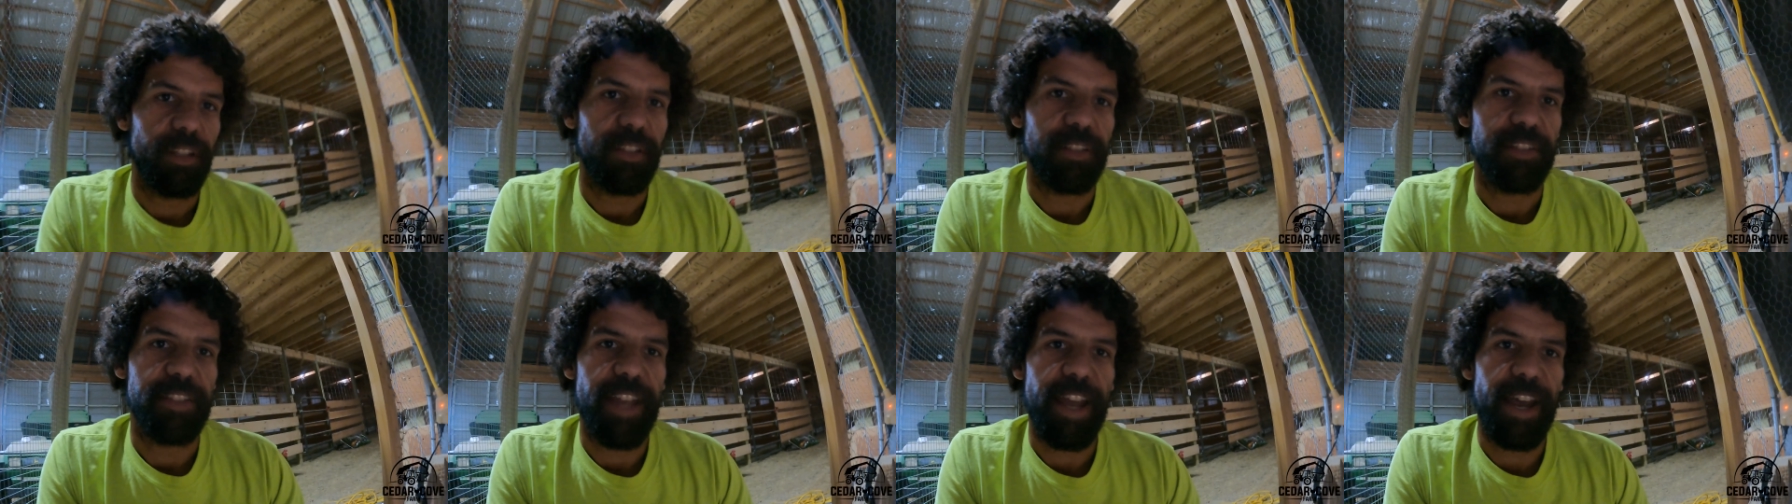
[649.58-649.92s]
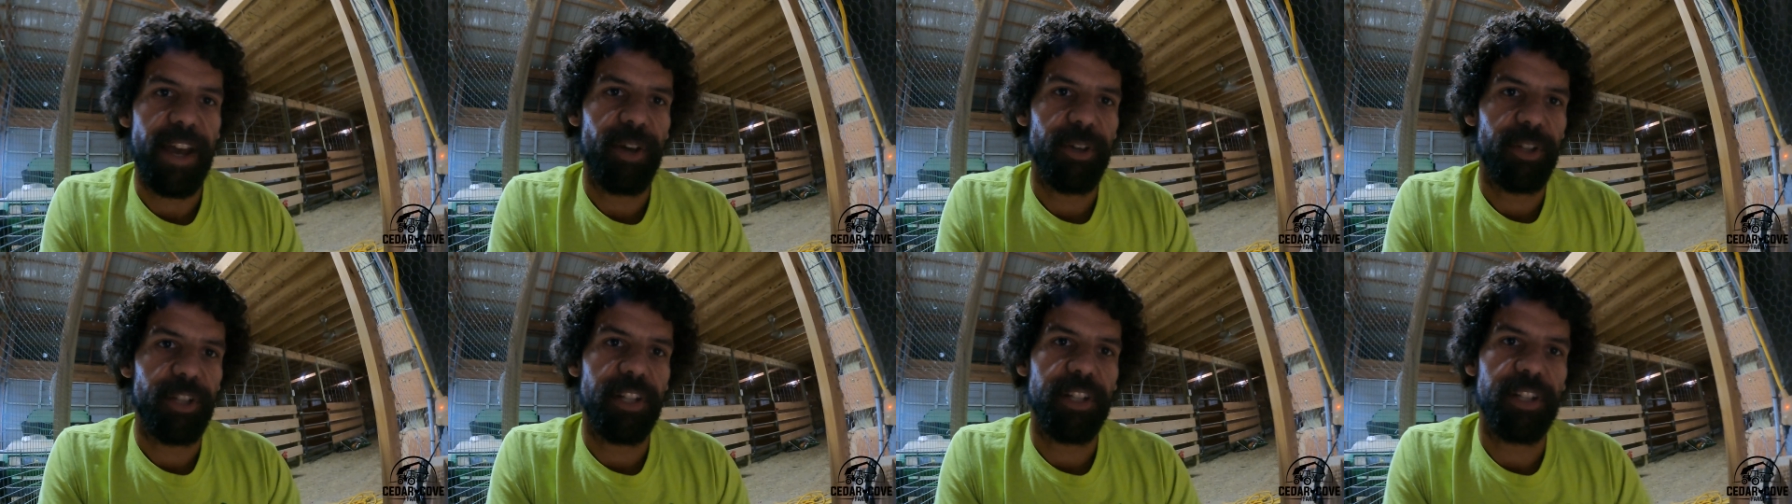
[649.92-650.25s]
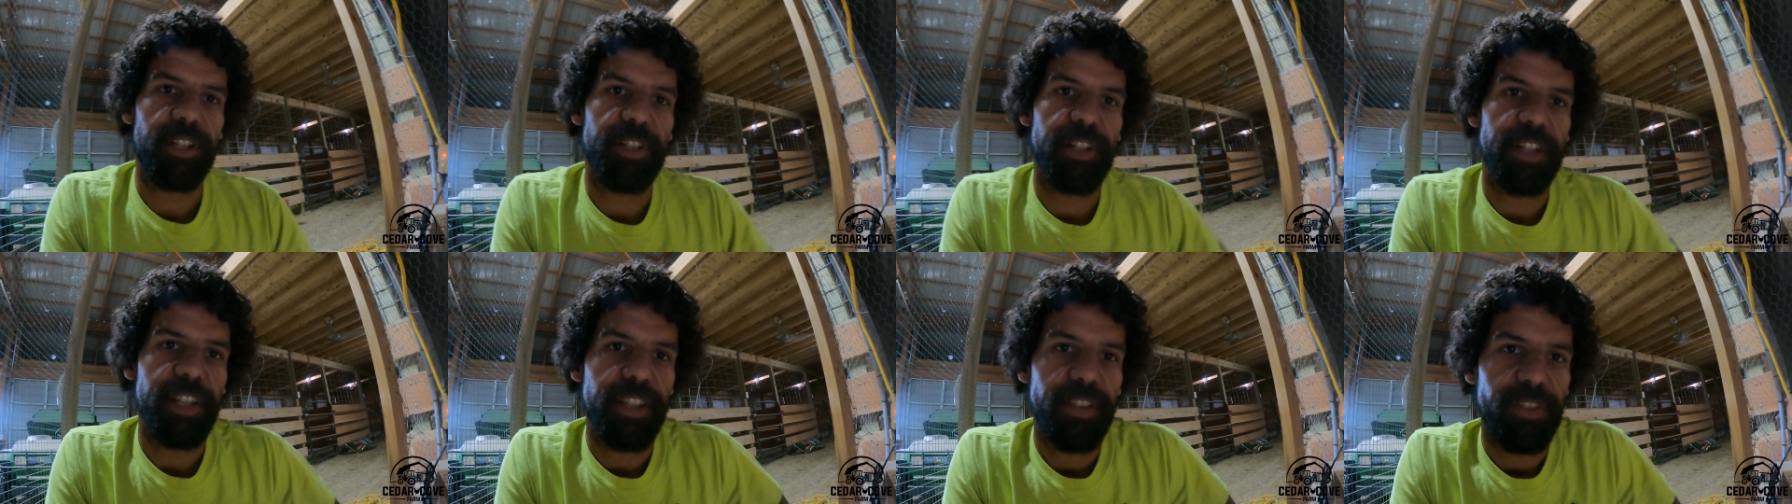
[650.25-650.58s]
down
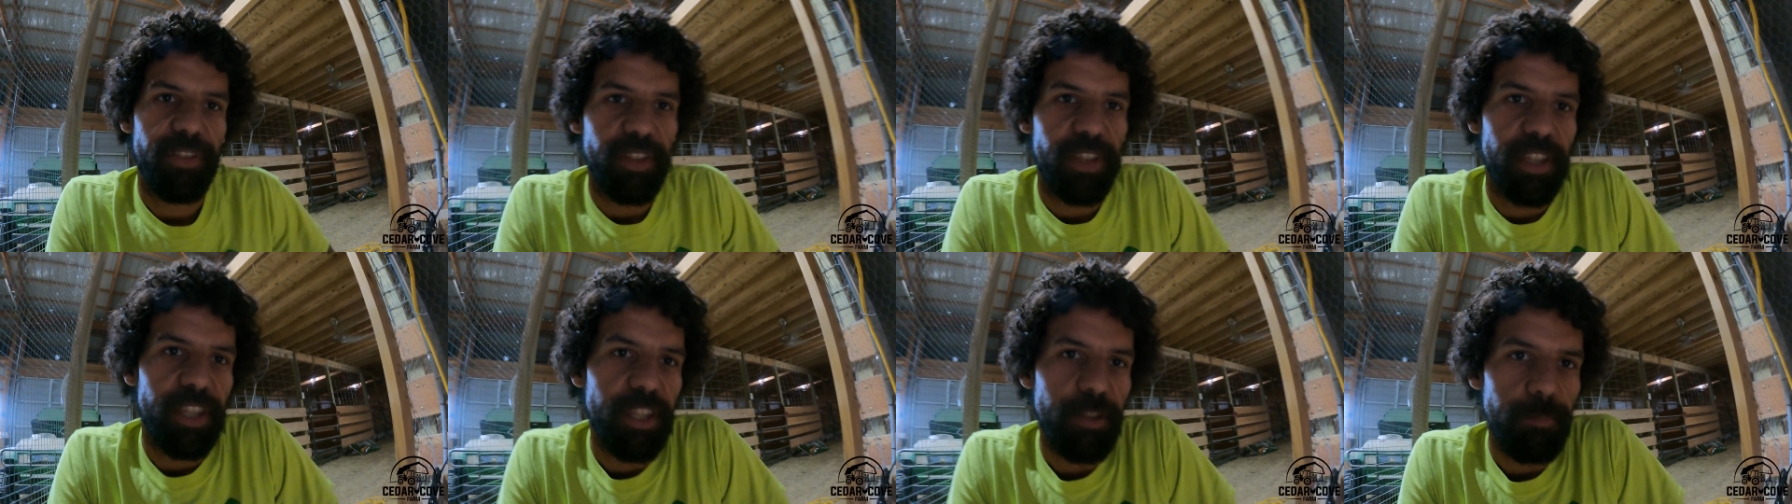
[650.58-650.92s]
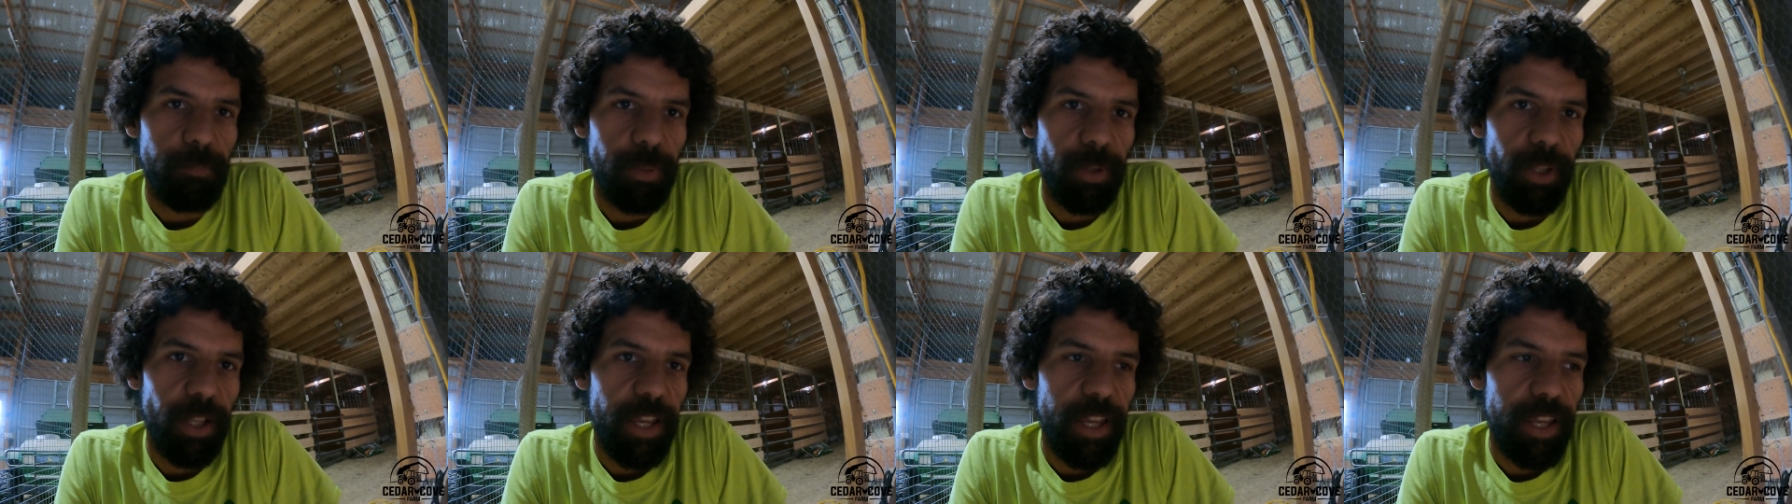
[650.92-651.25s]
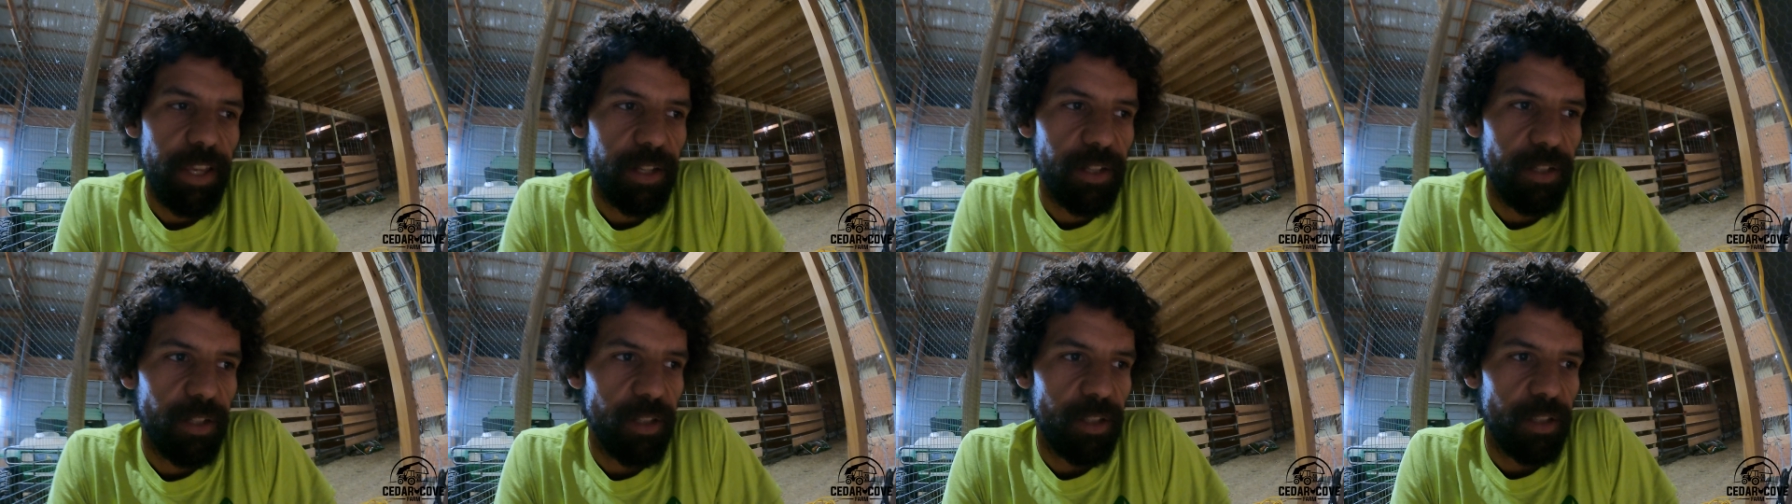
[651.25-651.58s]
underneath the heat
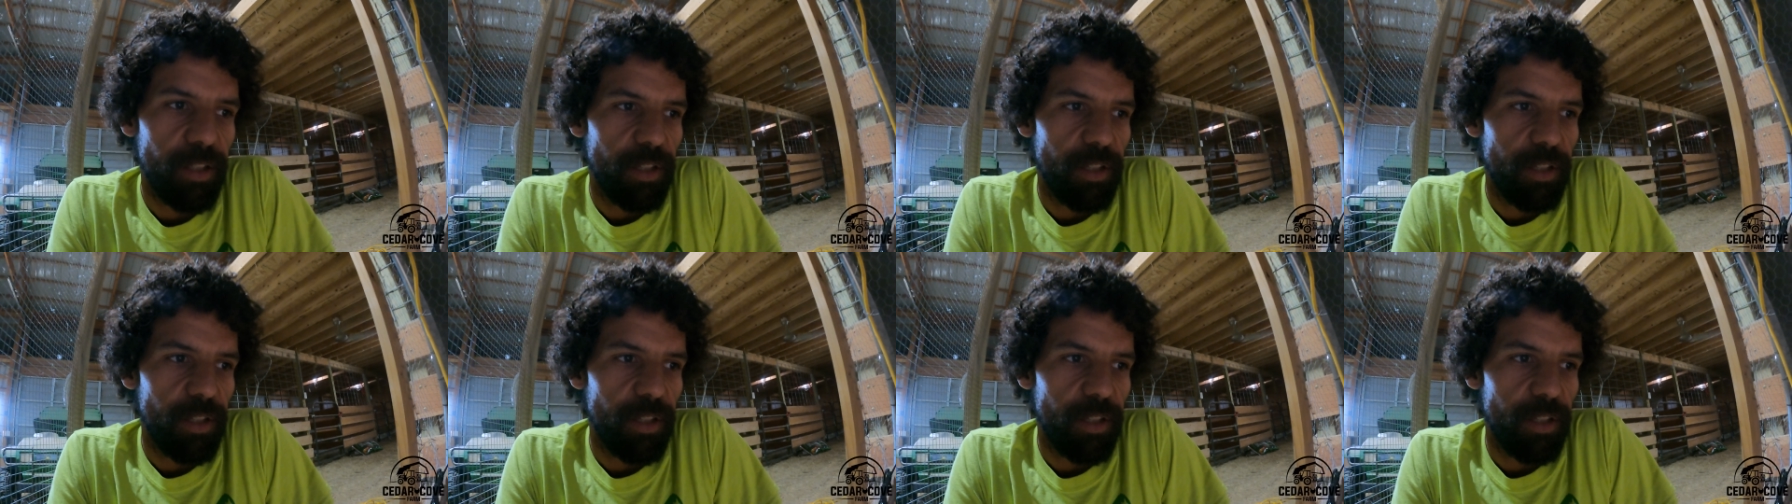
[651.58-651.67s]
plate,